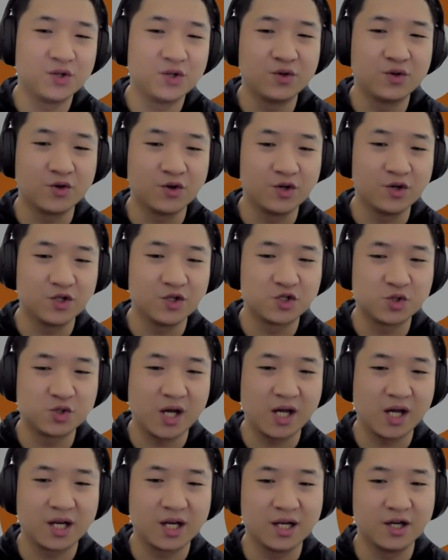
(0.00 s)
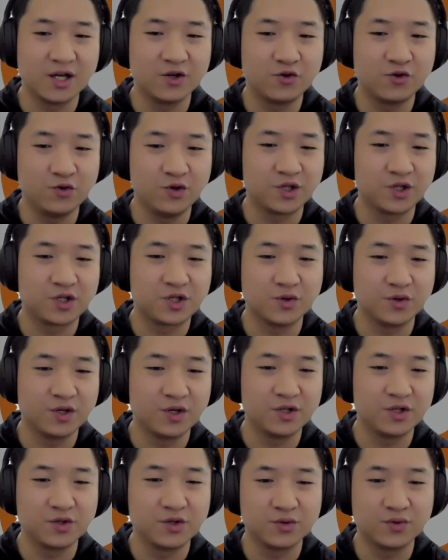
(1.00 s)
you're going to track like who is
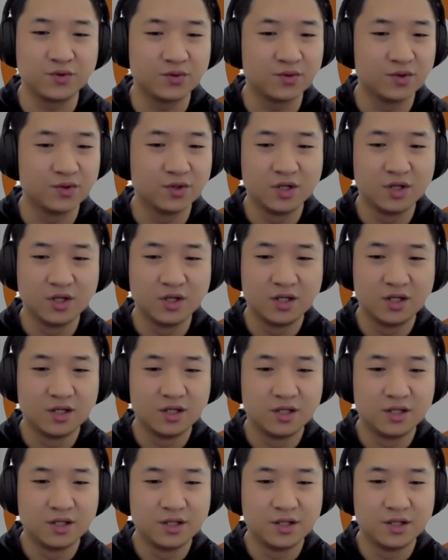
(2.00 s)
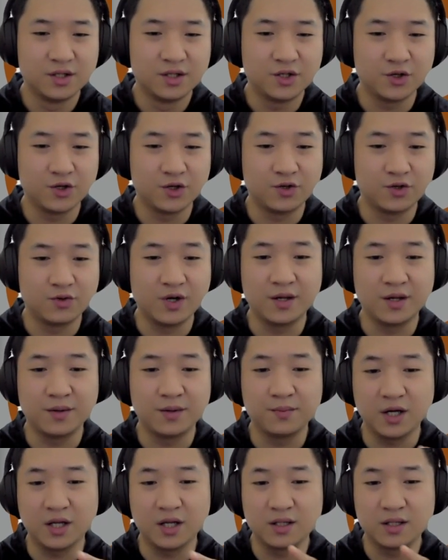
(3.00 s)
going to so on, right?
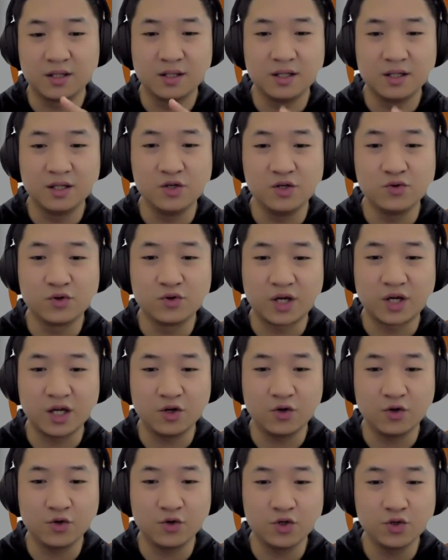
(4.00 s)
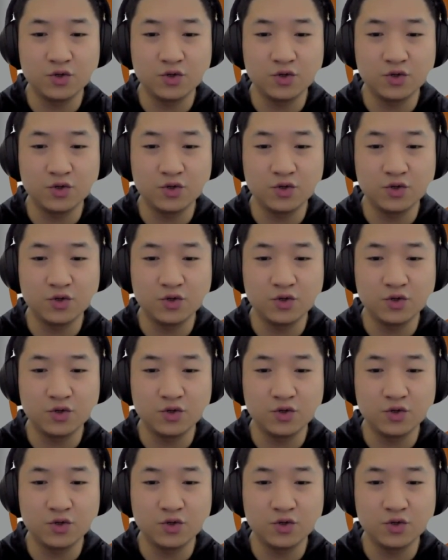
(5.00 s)
But you can also